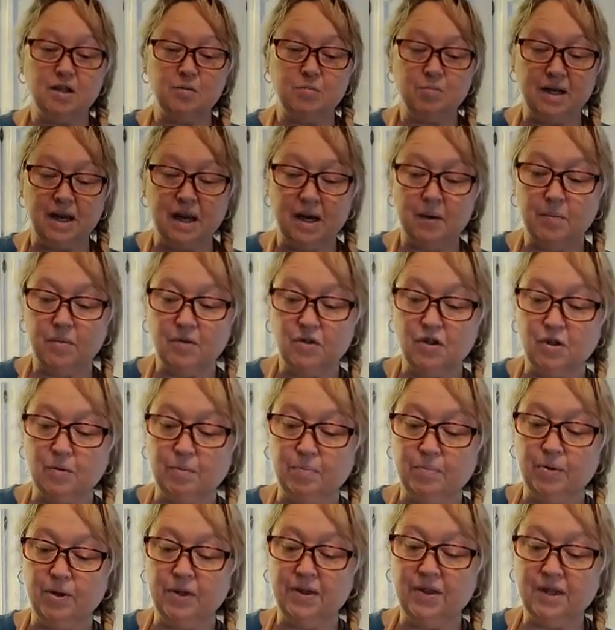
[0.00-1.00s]
to be able to
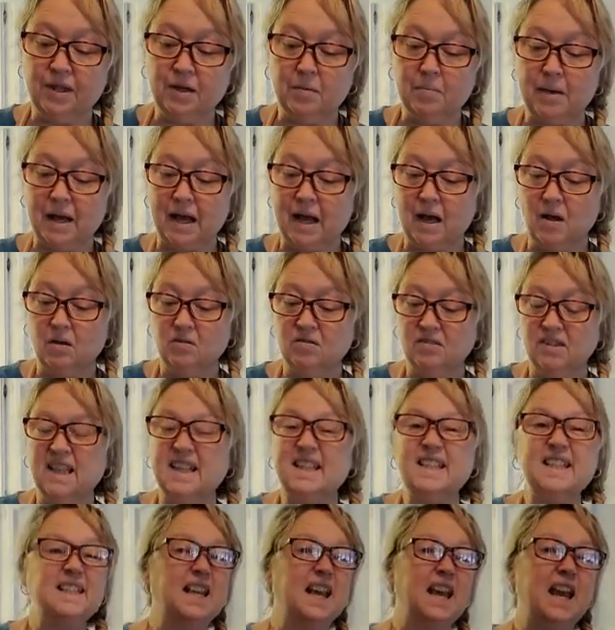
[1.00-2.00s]
put them out,
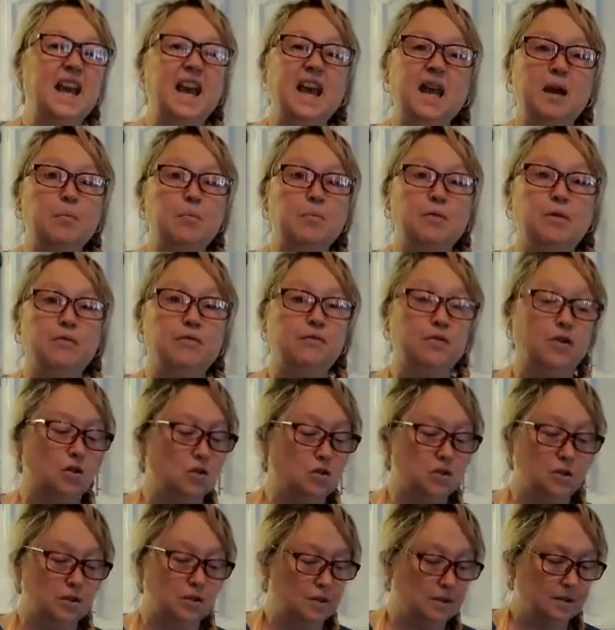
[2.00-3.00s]
let's say April
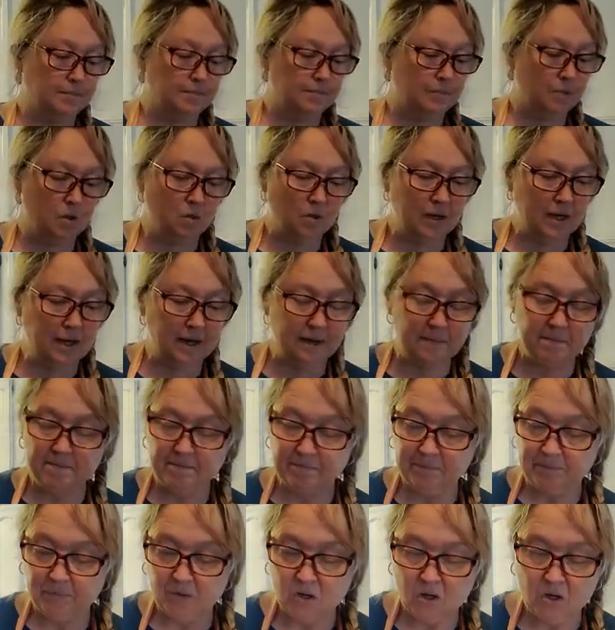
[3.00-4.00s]
1st, okay?
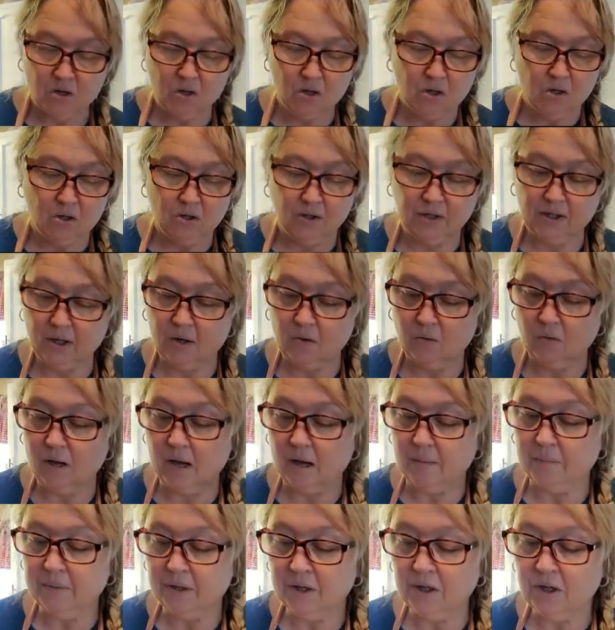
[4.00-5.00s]
So
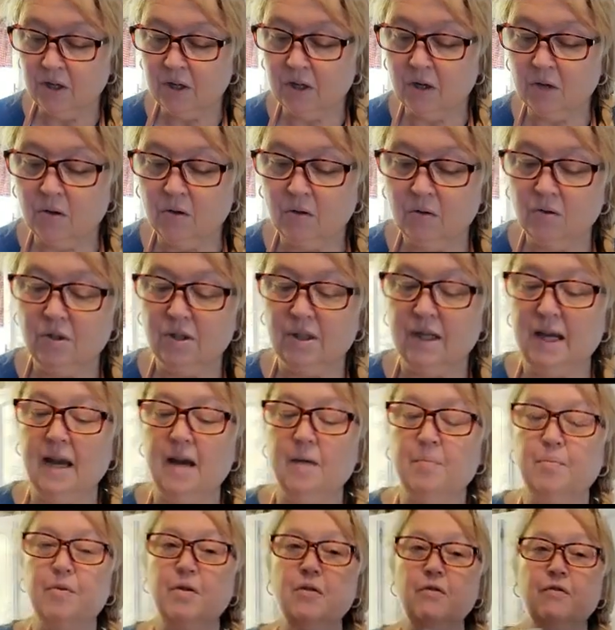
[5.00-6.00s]
I'm going to go
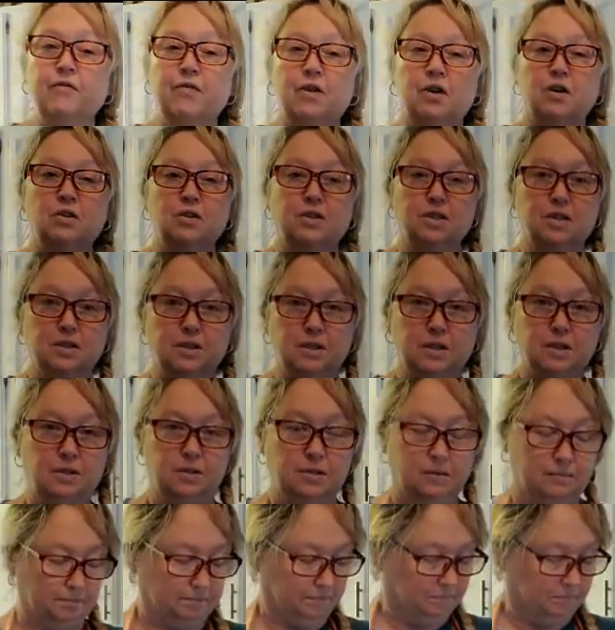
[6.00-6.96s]
to April 1st.